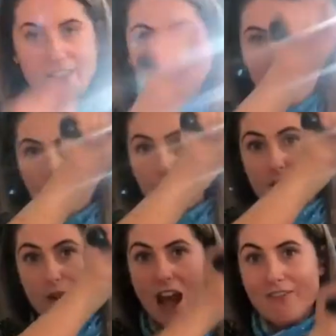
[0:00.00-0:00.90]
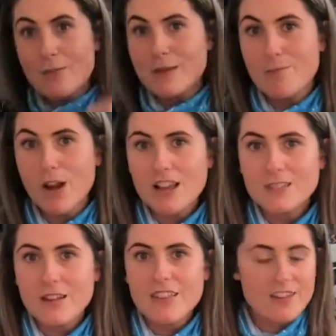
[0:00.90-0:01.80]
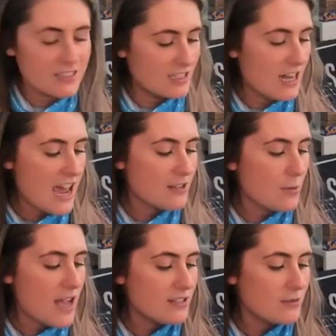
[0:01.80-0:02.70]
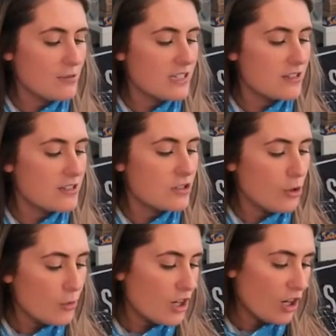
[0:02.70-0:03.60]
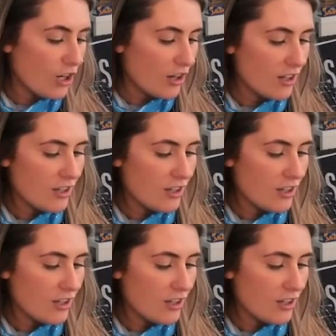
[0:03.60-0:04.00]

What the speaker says: And we do have a beam plus with us today as well, so we can show you